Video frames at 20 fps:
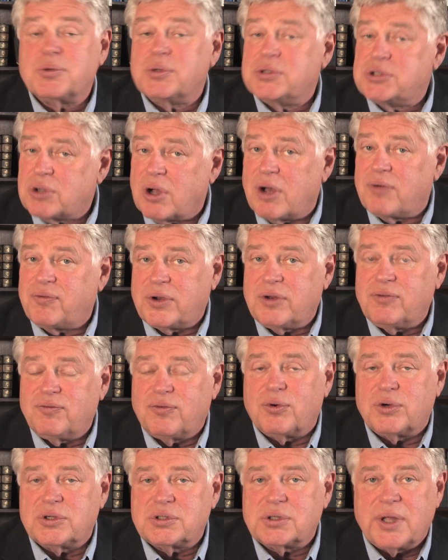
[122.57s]
which often
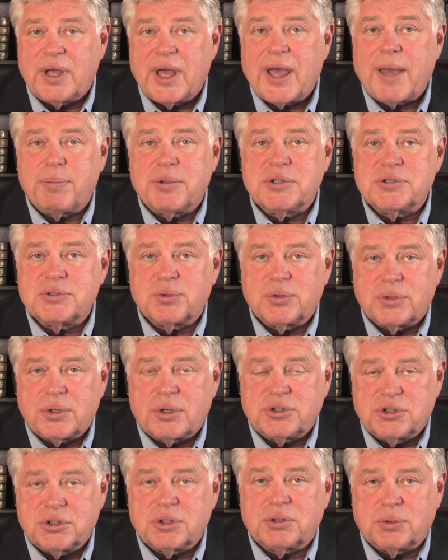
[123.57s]
unfortunately happens with our
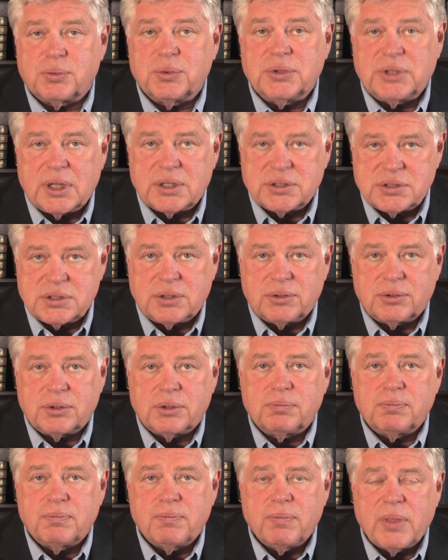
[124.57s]
children with Down syndrome,